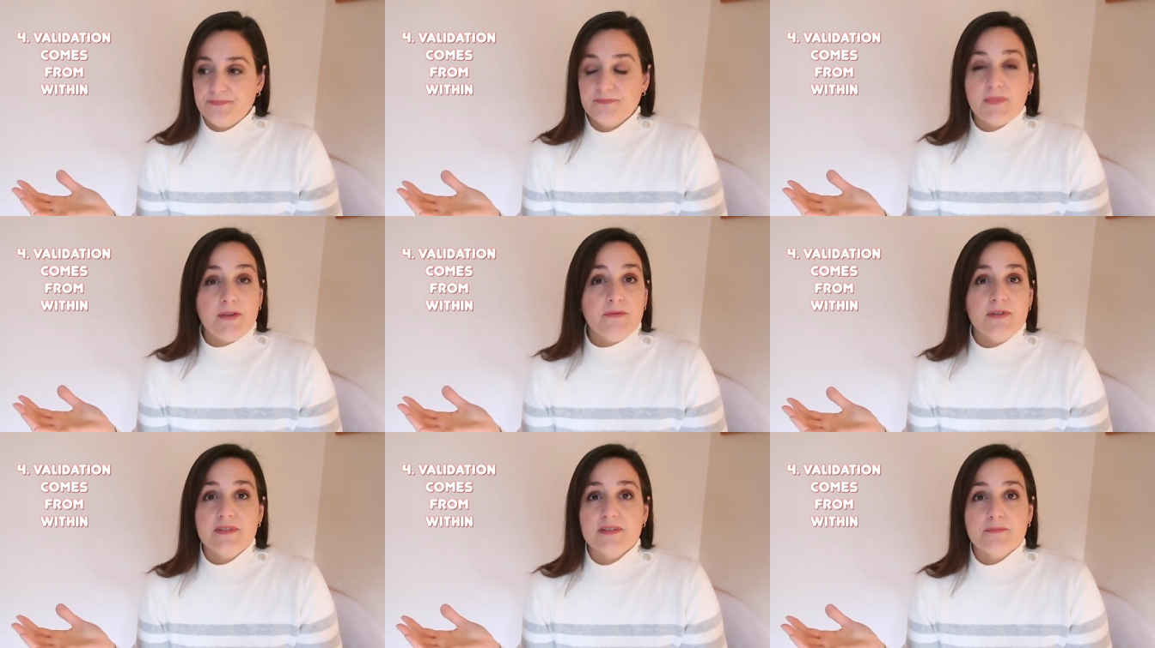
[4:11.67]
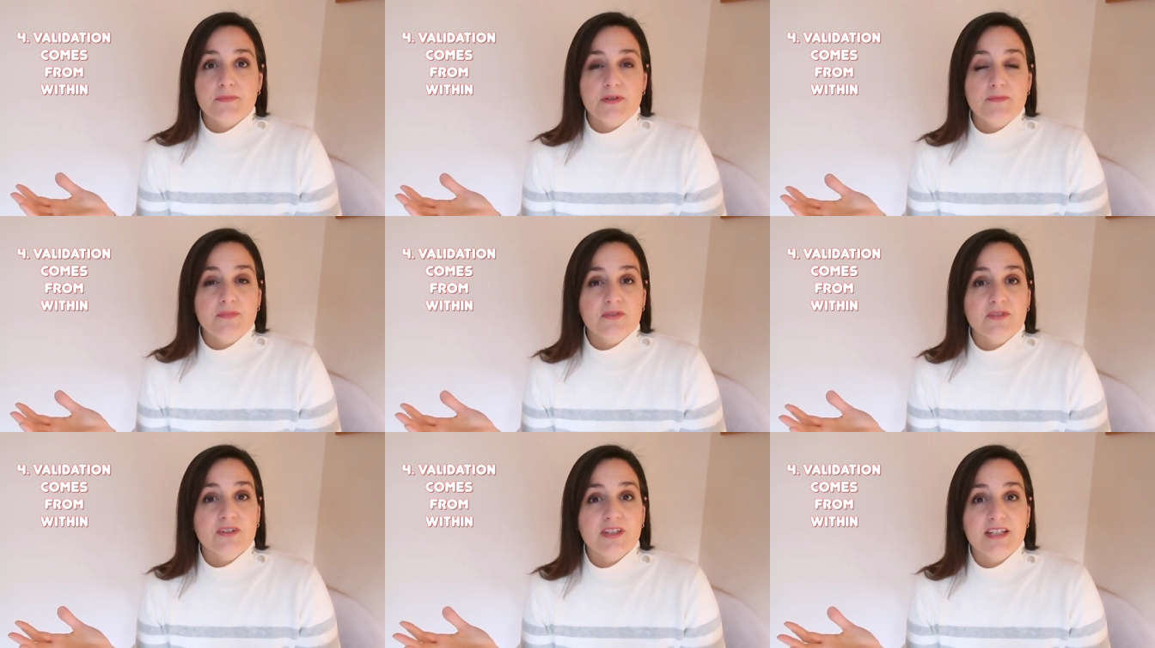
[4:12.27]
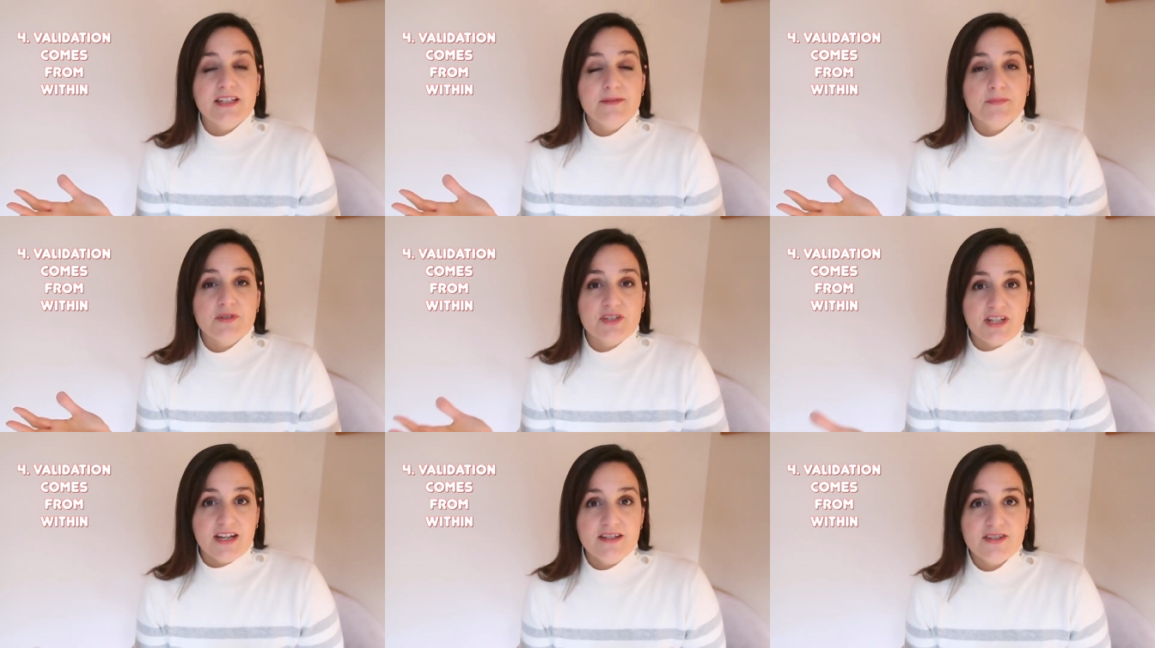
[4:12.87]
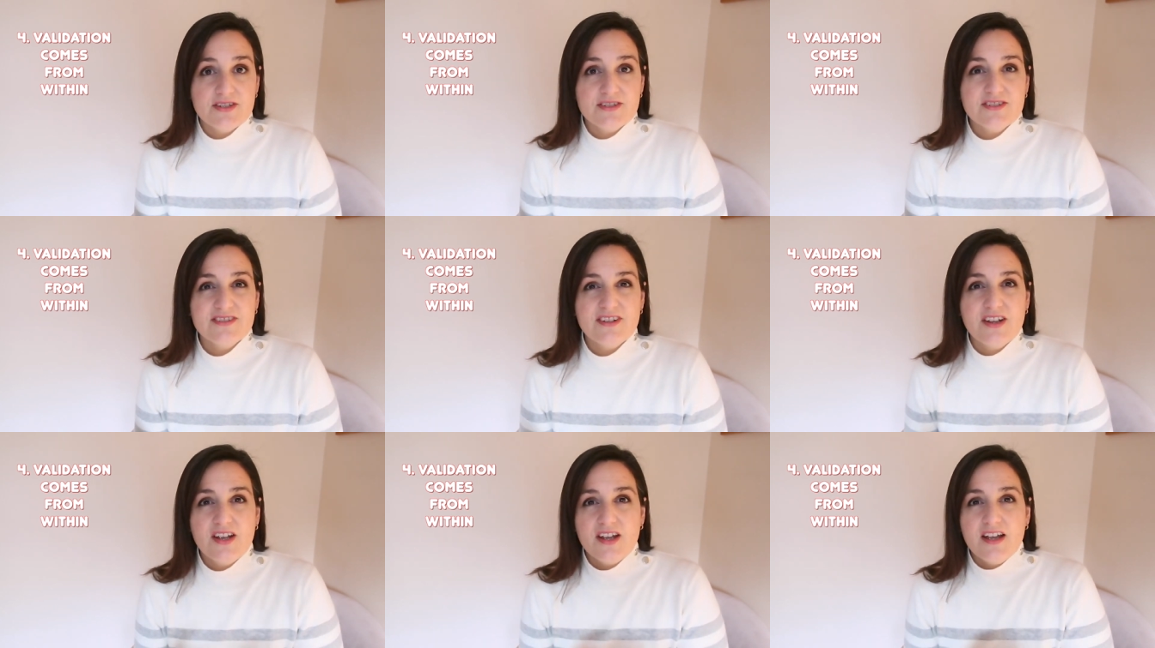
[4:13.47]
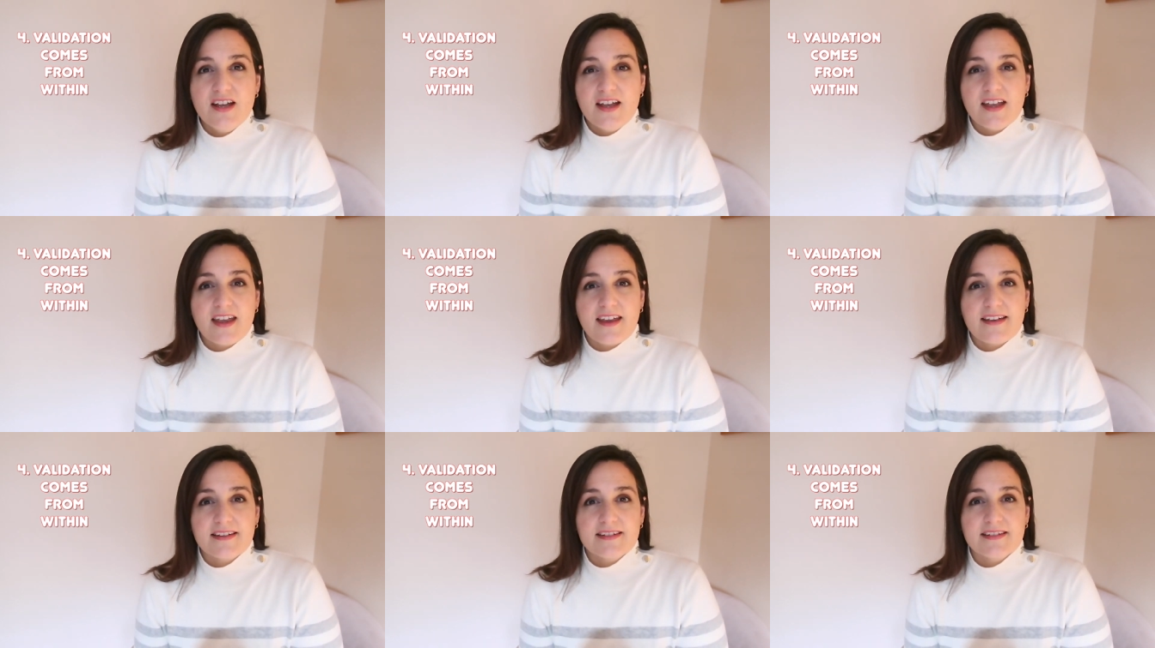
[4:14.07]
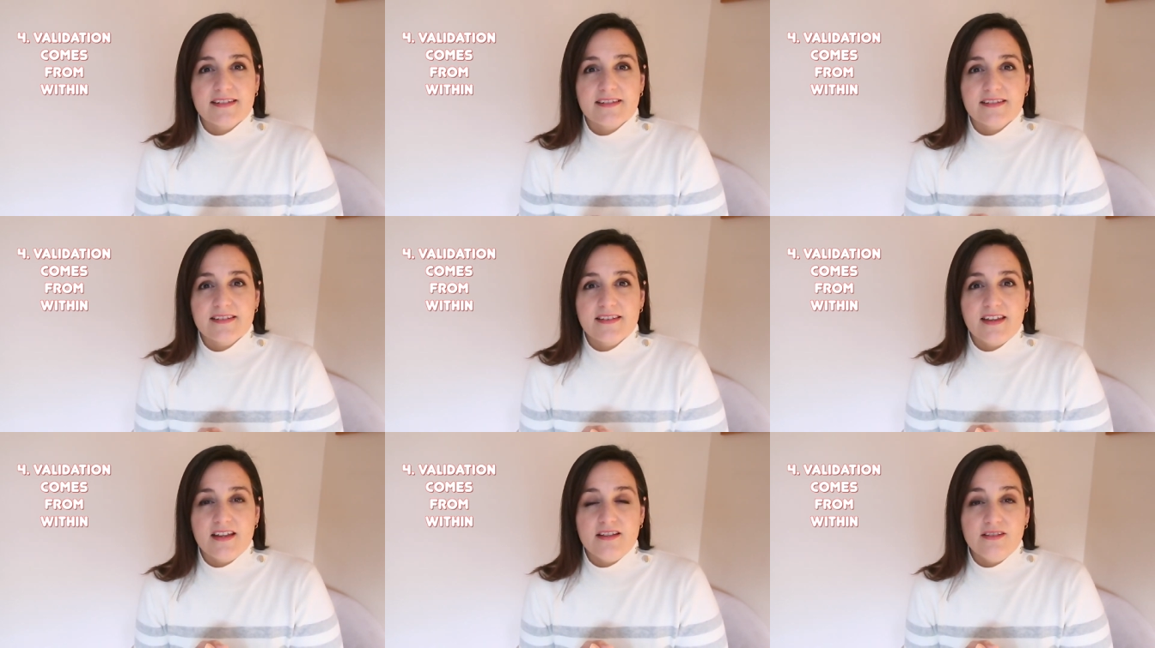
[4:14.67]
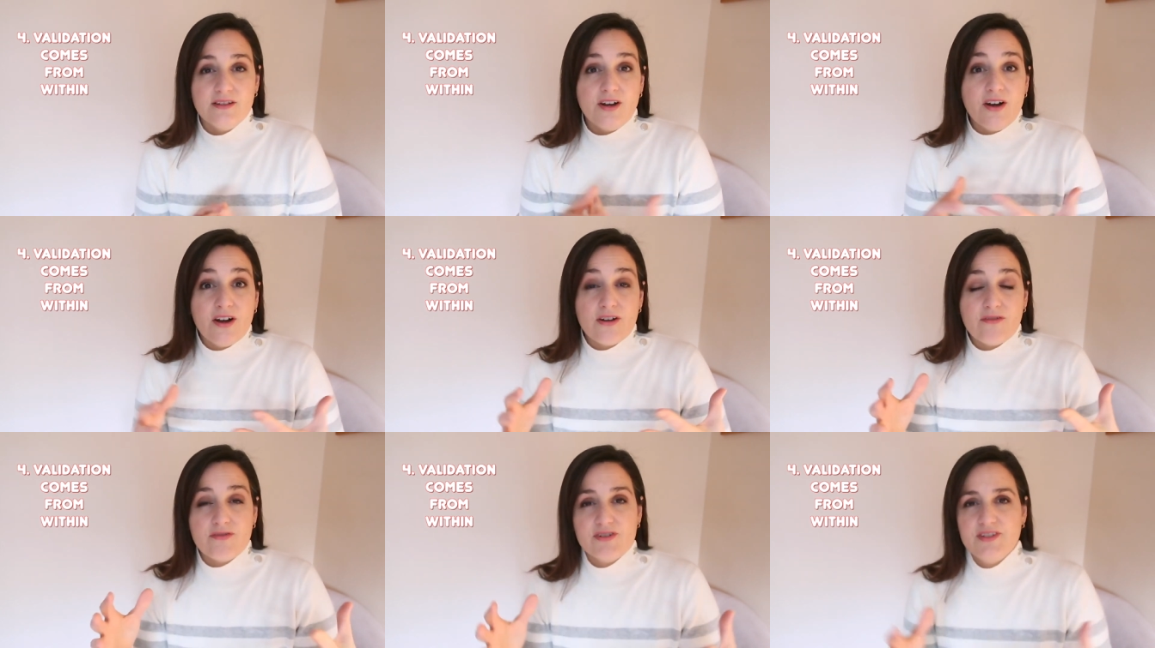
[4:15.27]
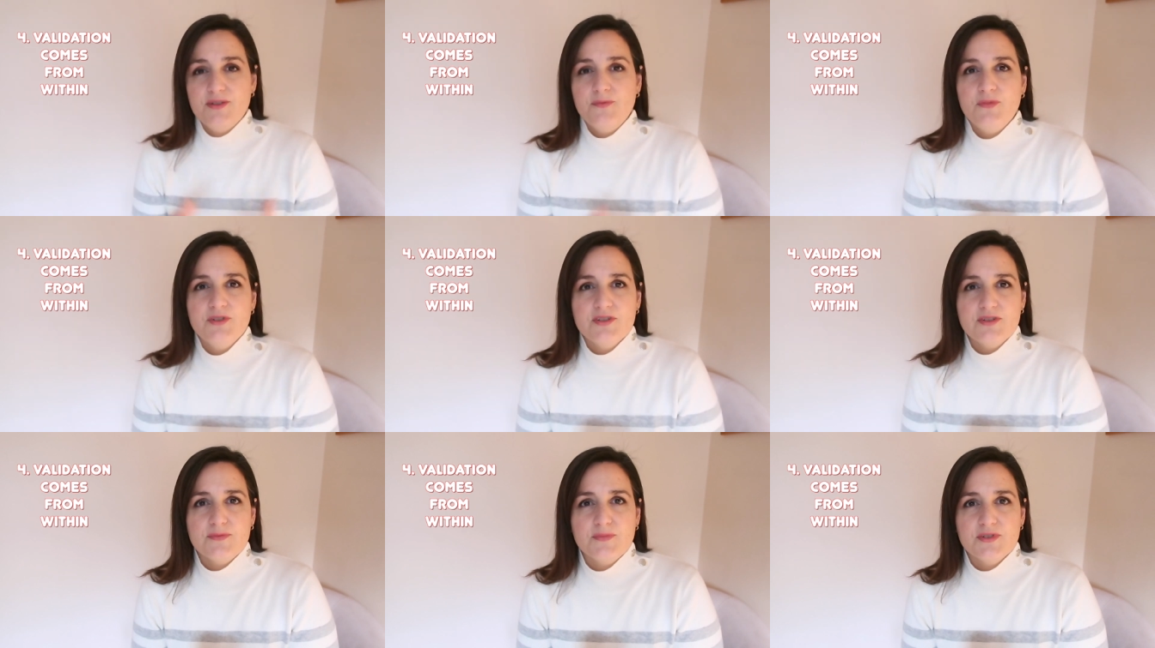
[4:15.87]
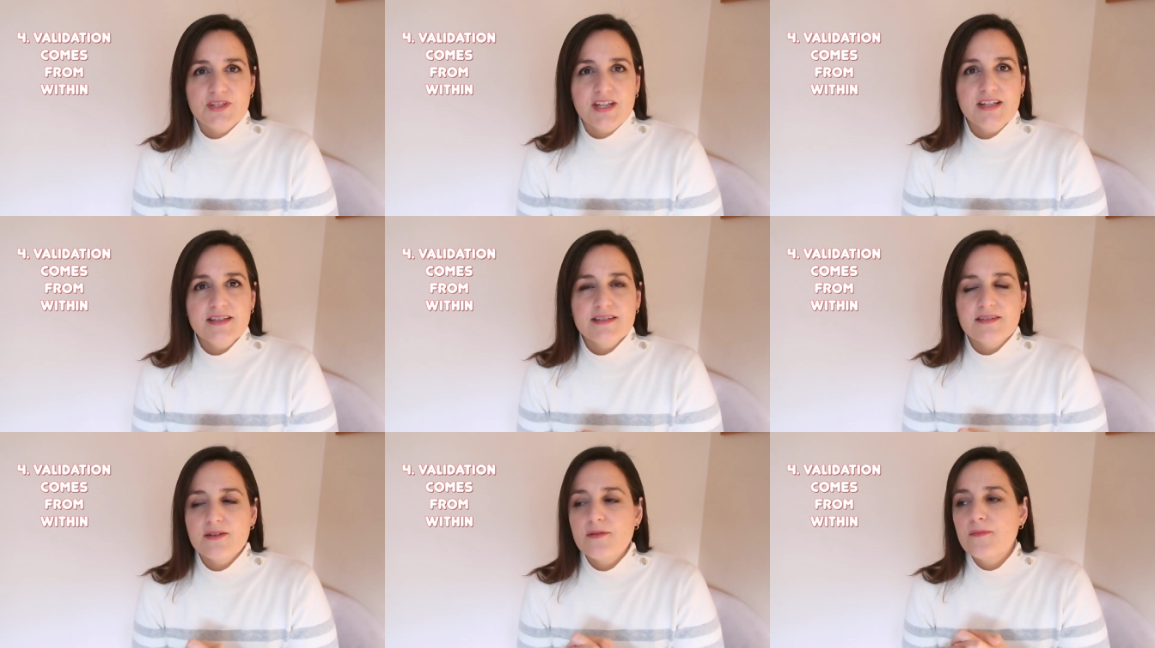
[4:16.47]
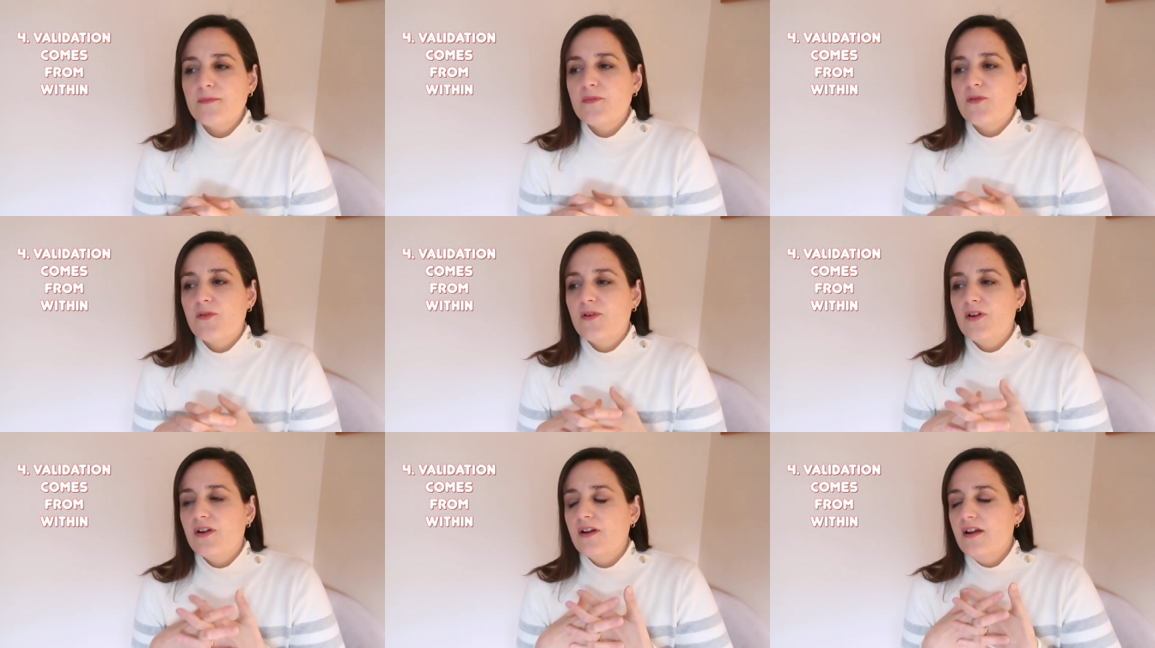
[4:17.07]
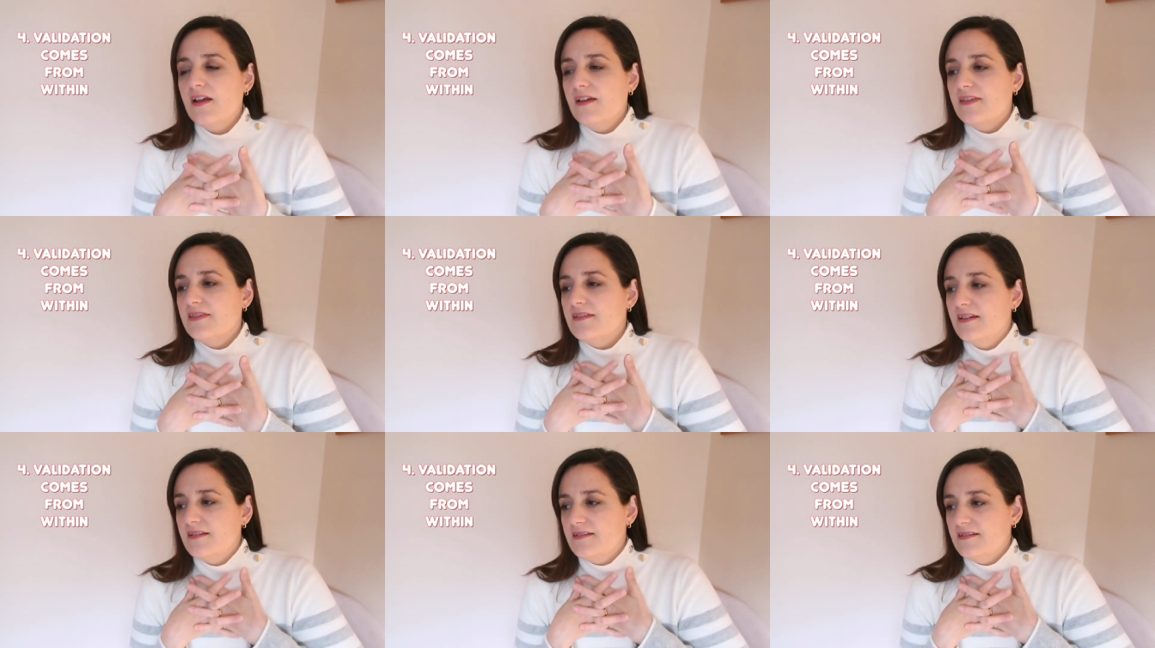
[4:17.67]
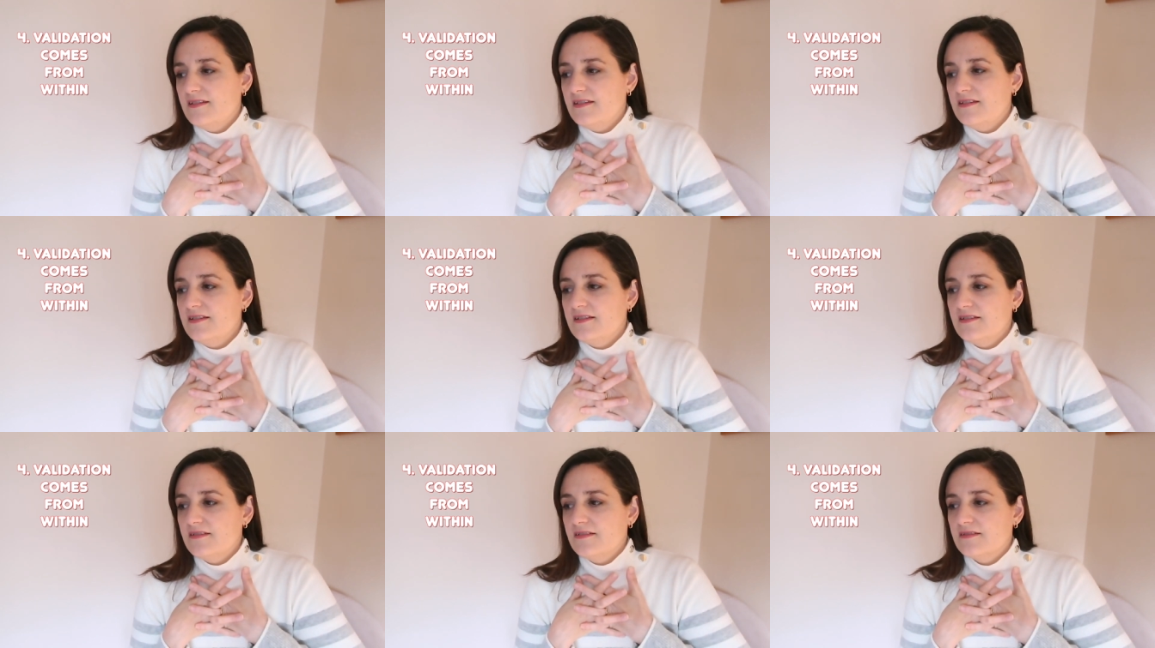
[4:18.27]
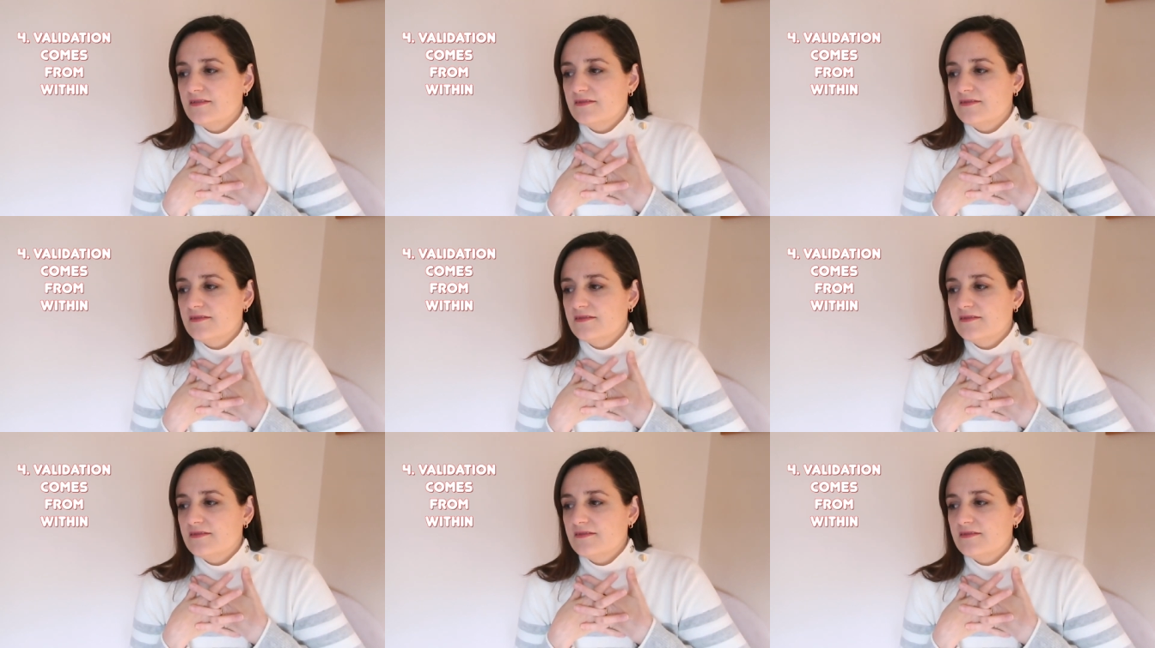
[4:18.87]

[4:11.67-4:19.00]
maybe some people need protection and they long for someone to protect them, or they need